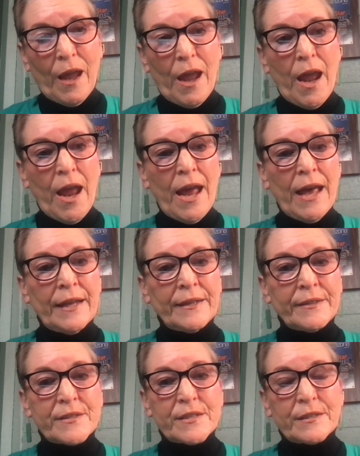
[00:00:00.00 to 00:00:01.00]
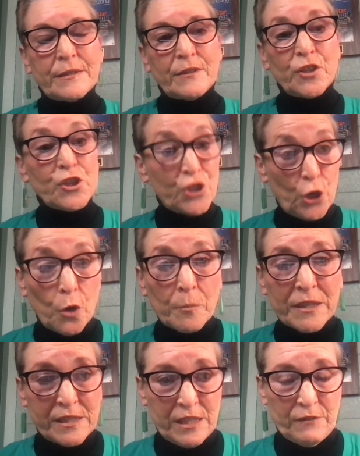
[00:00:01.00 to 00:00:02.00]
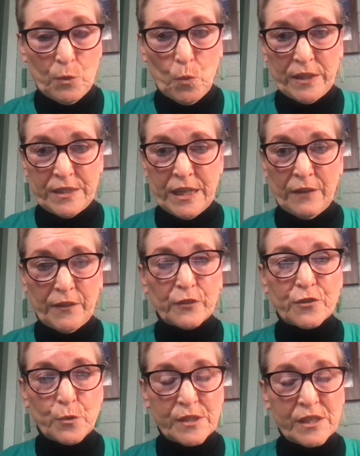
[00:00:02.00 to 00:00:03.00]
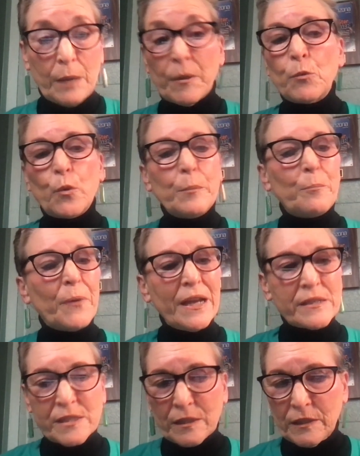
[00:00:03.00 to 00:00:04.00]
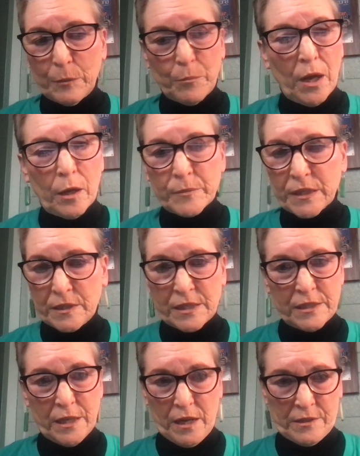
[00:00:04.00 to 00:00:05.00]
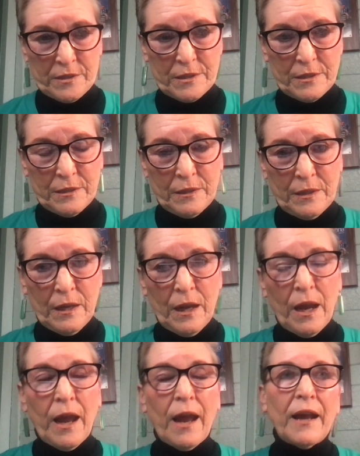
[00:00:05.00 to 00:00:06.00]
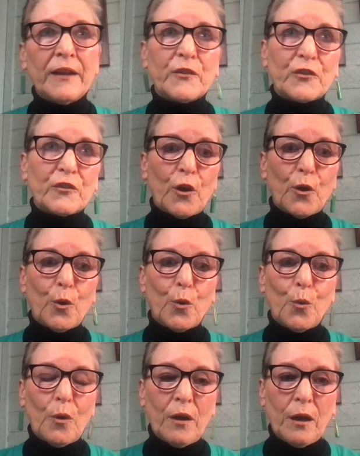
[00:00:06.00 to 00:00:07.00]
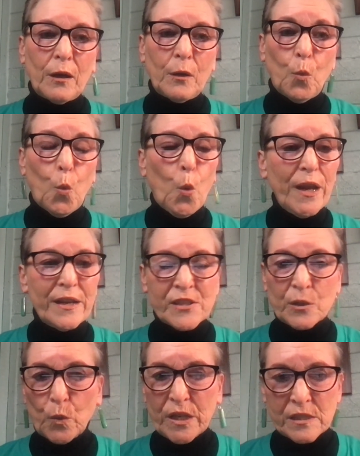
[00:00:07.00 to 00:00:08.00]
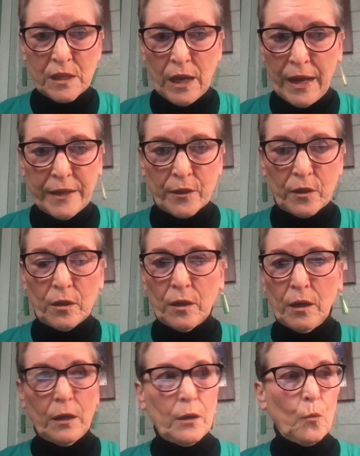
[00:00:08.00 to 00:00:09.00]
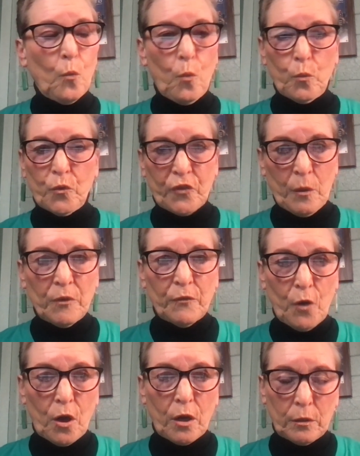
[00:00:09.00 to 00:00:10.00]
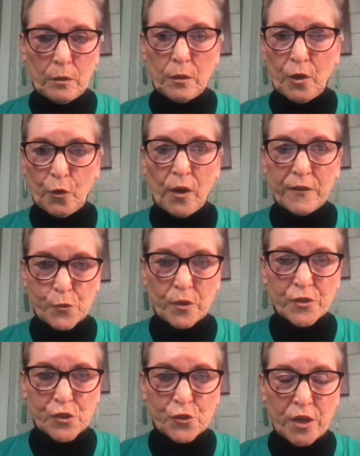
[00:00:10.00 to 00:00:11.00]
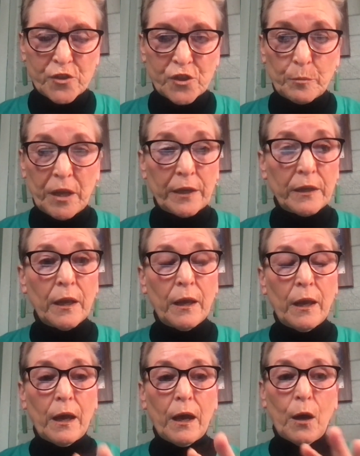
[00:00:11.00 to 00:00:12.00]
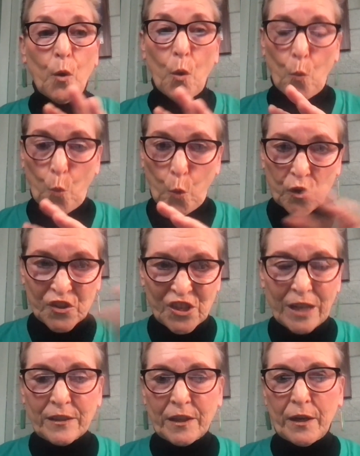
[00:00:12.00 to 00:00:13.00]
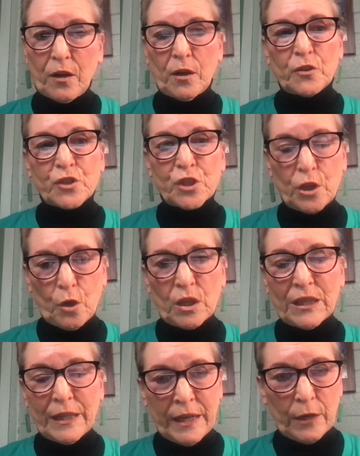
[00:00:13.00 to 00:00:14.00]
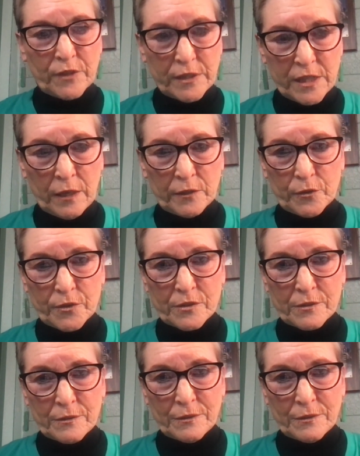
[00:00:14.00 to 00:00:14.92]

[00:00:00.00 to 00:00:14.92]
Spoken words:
and the Germans even went down there to escape, and we basically bombed it to dust. And so weeks and weeks later, some of our Graves registration men were sent there to go clean out the tunnels.